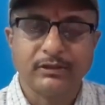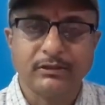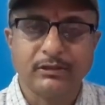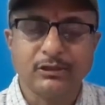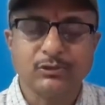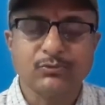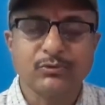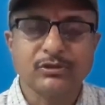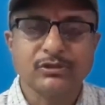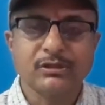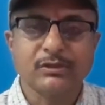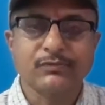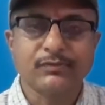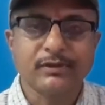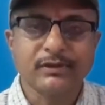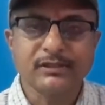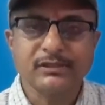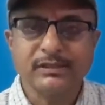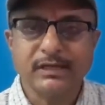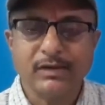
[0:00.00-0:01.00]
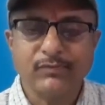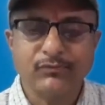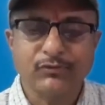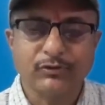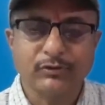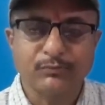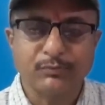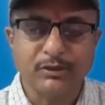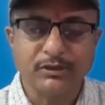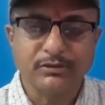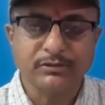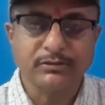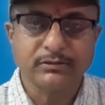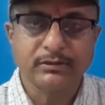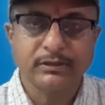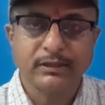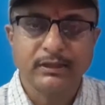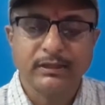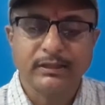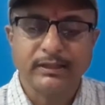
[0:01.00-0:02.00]
This was the first time for
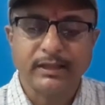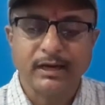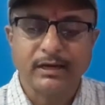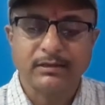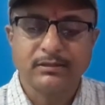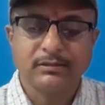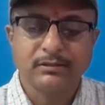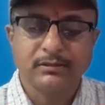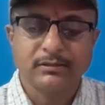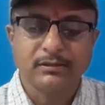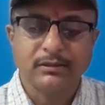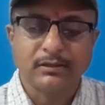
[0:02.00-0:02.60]
Peter that